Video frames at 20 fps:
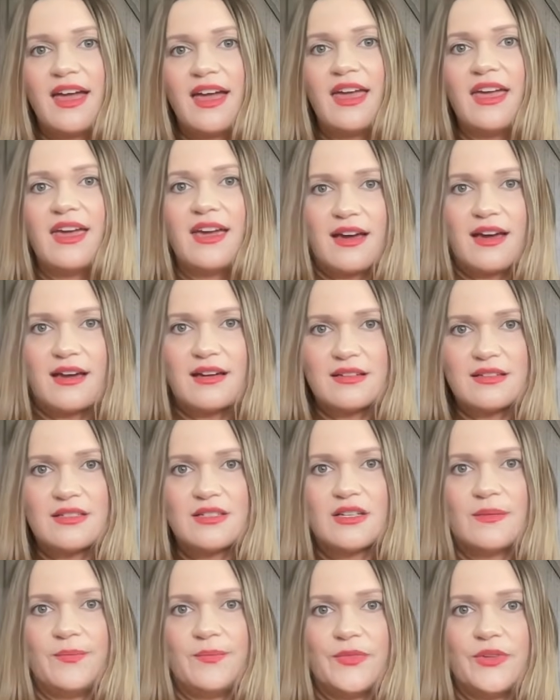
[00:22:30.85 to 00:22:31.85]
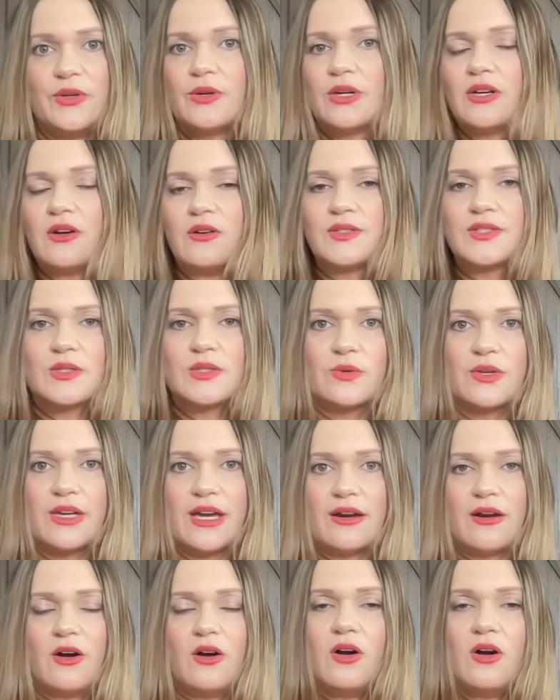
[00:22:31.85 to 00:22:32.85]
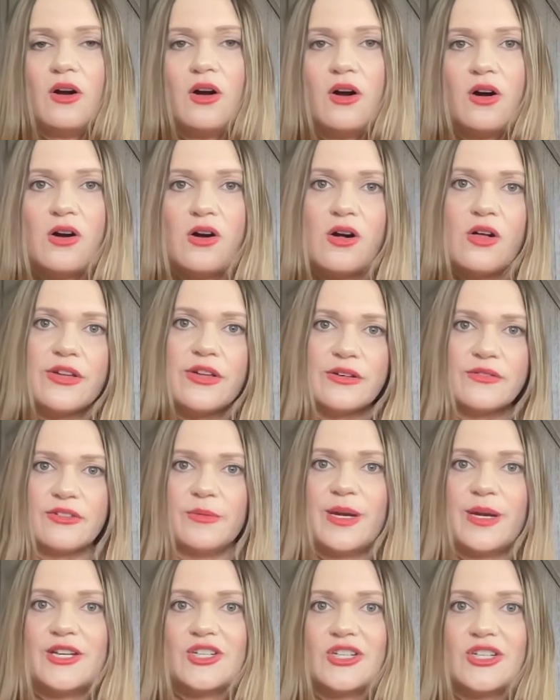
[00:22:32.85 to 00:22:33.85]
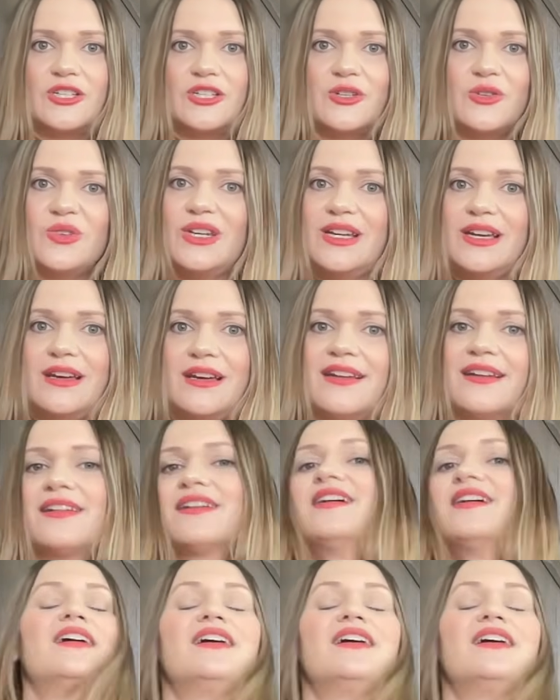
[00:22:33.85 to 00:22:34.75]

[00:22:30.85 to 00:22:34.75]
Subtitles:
and you can also get all the information you need